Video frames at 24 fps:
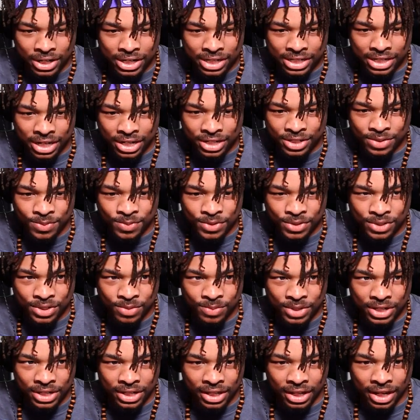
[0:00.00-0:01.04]
But is that supposed to
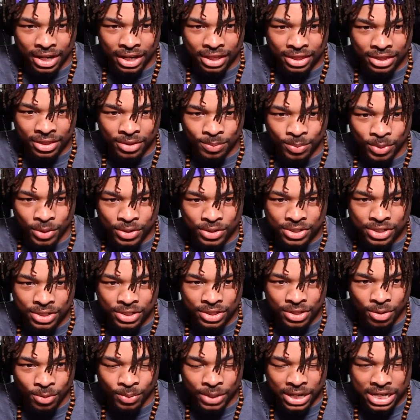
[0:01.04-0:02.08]
be like the
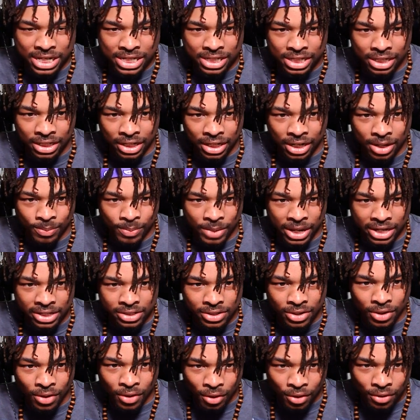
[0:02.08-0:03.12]
person they're basing like
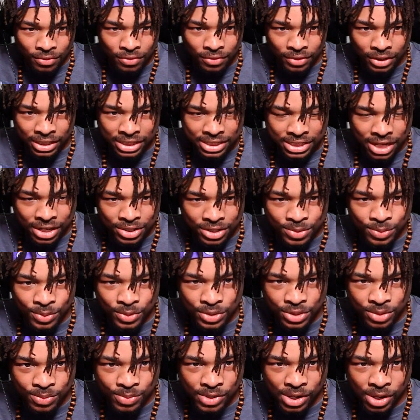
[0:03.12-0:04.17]
Amanda off? Like is that
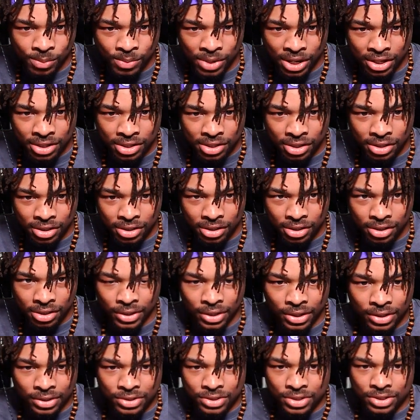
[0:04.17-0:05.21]
supposed to be Amanda?
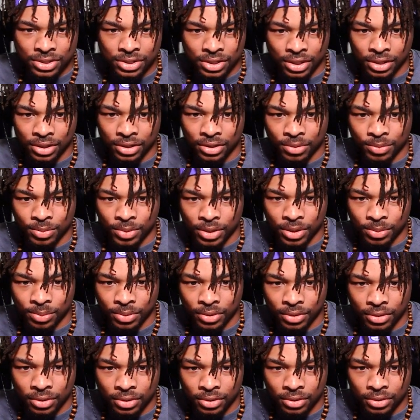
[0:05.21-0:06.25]
Yeah, and she's signing the
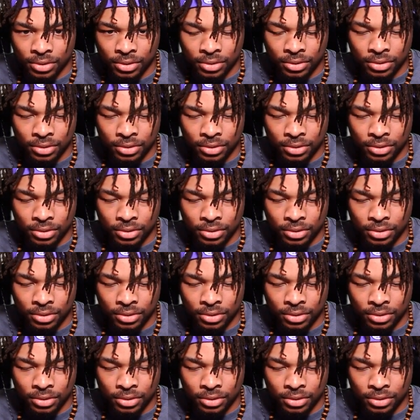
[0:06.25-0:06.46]
paper.